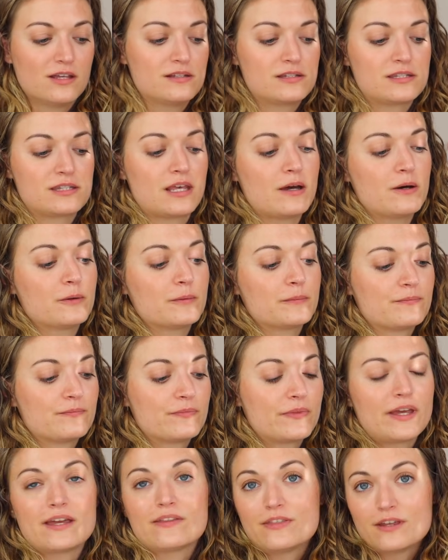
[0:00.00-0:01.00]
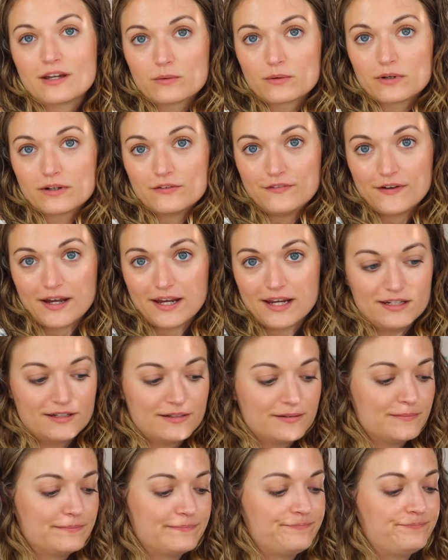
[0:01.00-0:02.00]
So I think we're
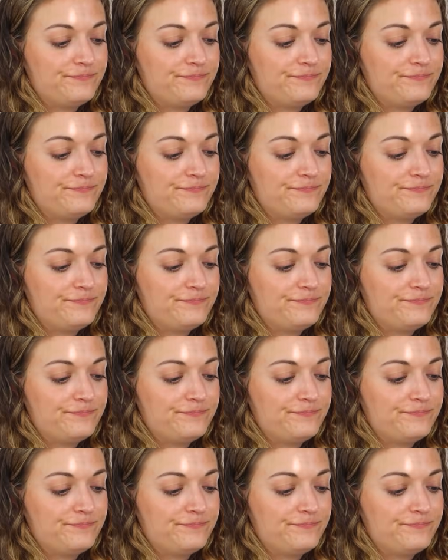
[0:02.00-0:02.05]
fine.